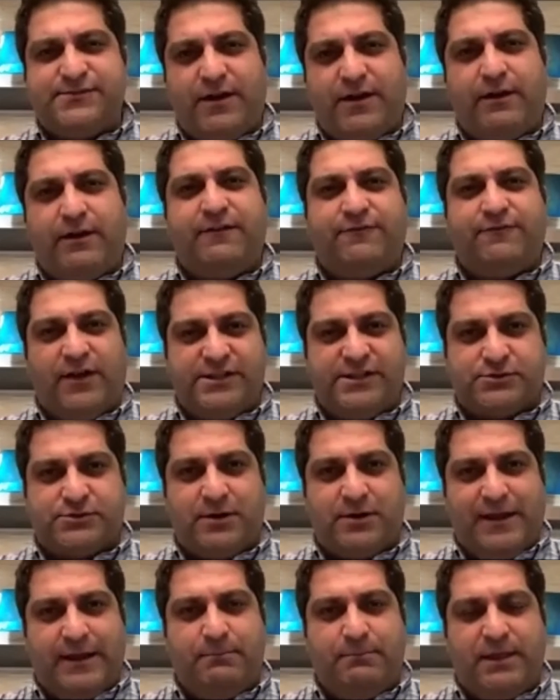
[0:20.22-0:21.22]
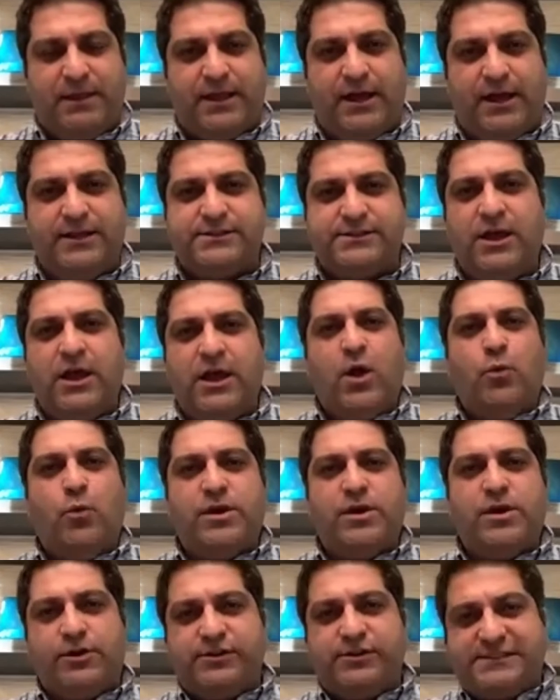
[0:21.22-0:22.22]
is very frustrating because
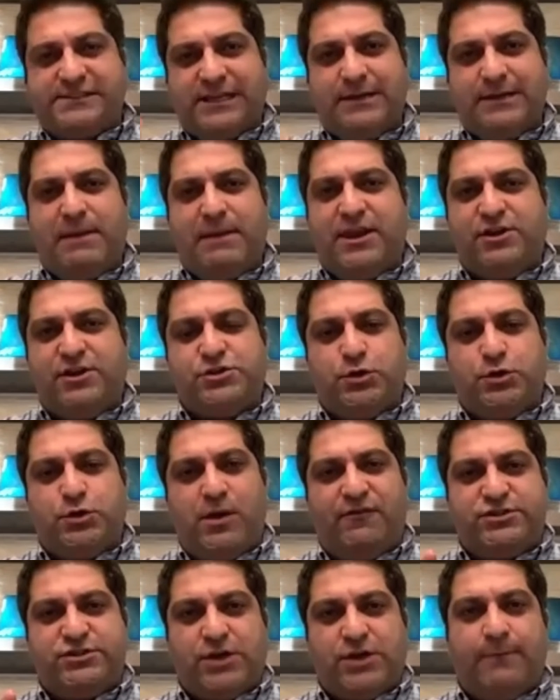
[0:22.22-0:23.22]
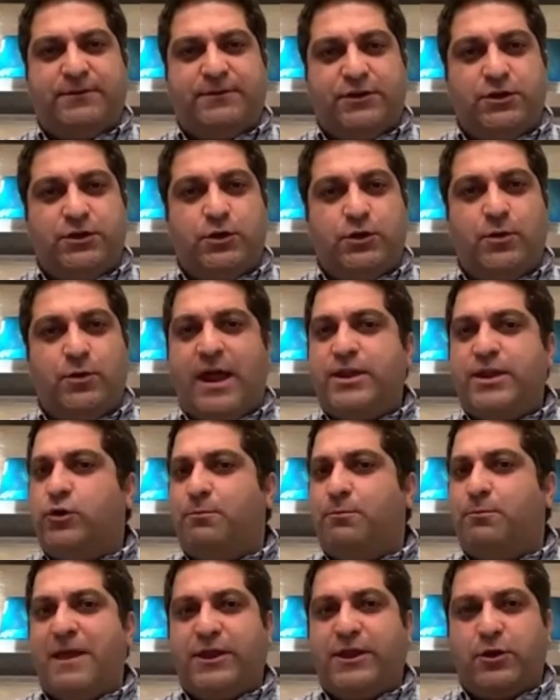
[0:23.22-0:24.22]
when you're city manager, you have a job to do, and
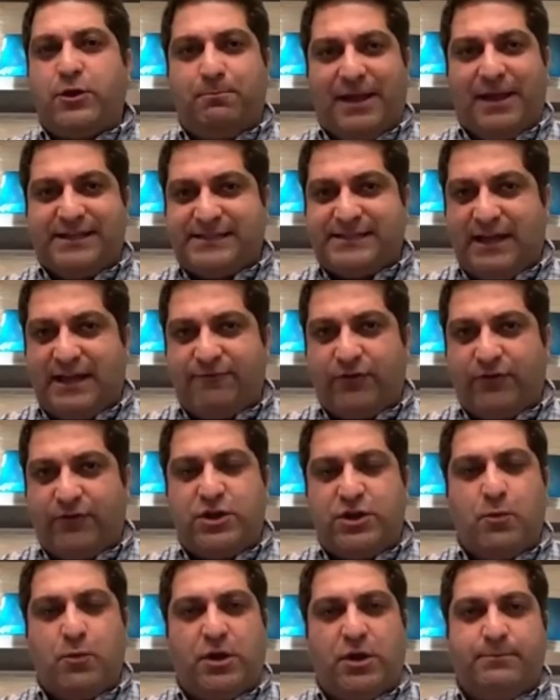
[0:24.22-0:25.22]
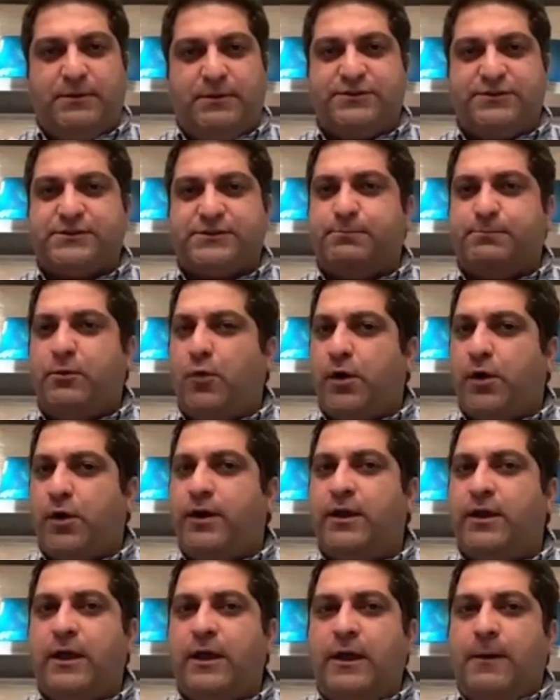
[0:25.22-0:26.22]
you'll make your best effort, and you want to build
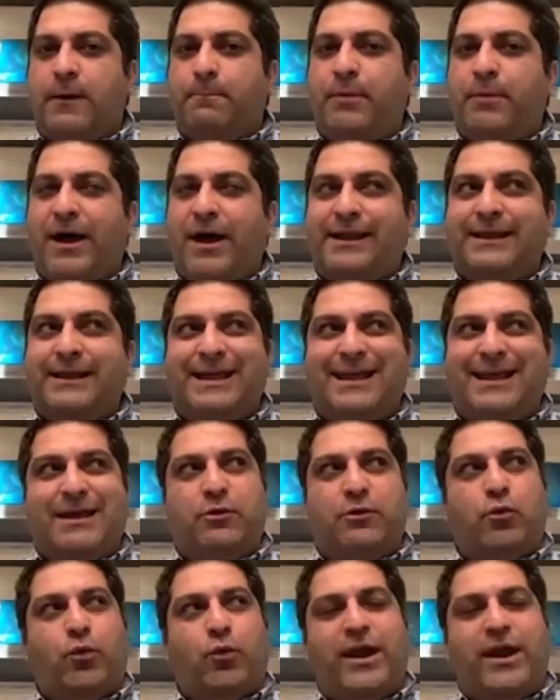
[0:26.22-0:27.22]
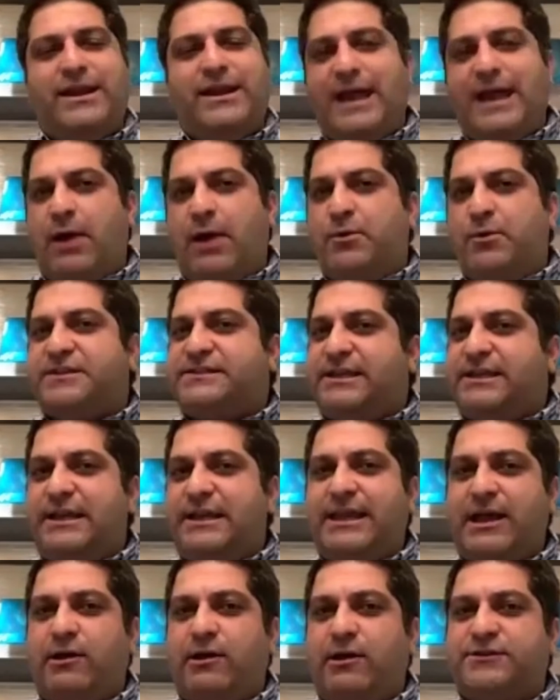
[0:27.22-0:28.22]
support, but right now in
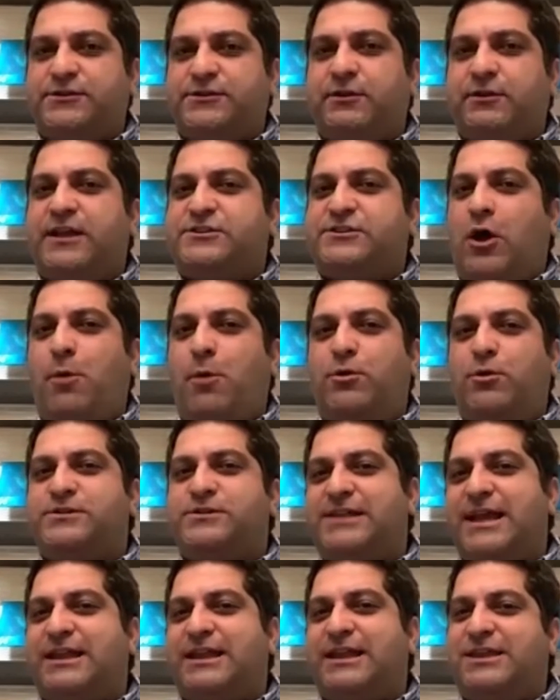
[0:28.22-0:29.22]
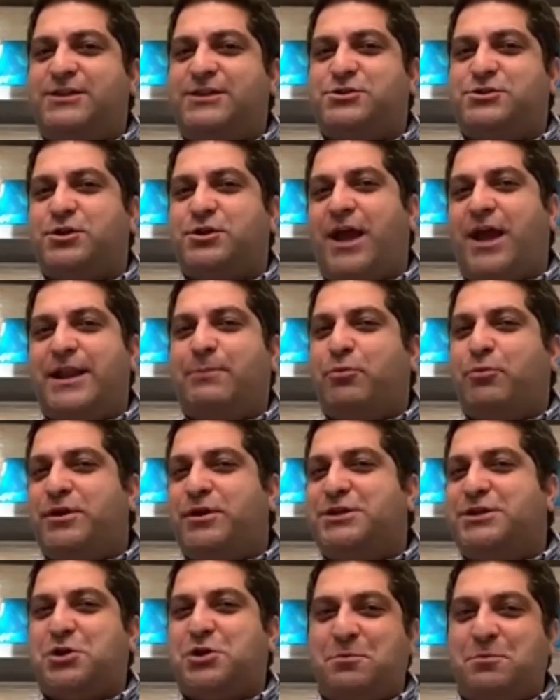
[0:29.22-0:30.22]
city council, it's almost like things are kind of
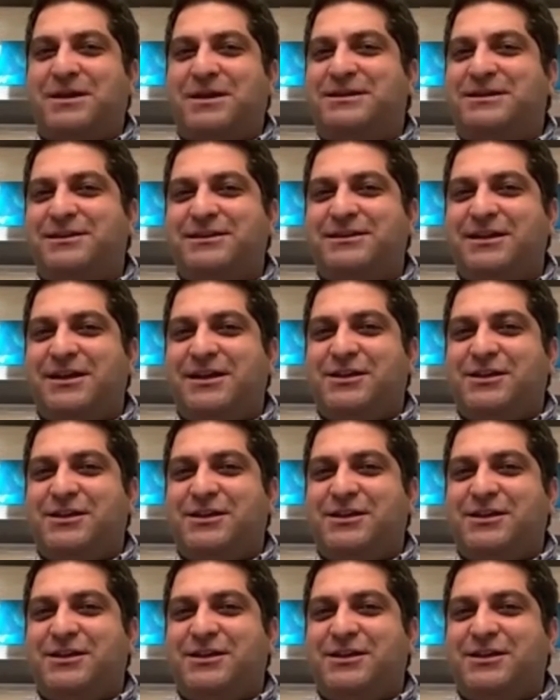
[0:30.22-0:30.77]
predetermined